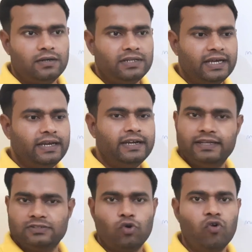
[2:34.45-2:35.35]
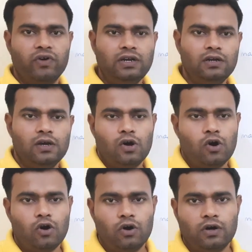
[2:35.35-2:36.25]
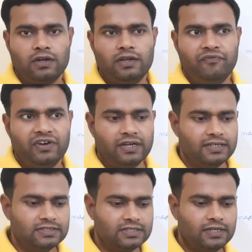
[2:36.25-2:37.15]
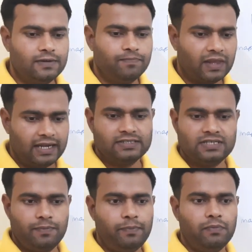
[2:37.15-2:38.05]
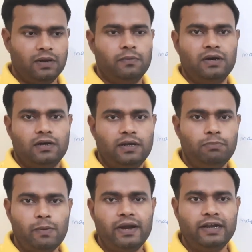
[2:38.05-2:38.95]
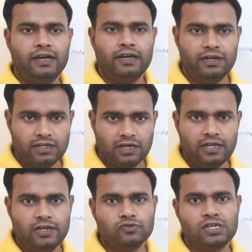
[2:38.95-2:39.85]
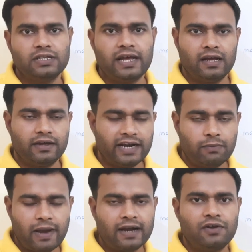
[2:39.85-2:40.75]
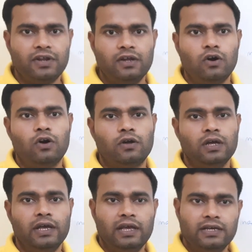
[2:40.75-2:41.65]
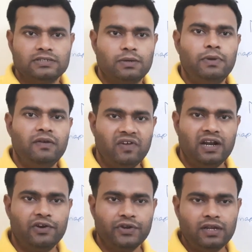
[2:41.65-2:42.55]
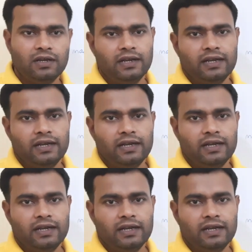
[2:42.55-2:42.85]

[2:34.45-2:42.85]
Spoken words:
then it is O1, or if it is let's say implemented internally using the red black tree or some AVL tree,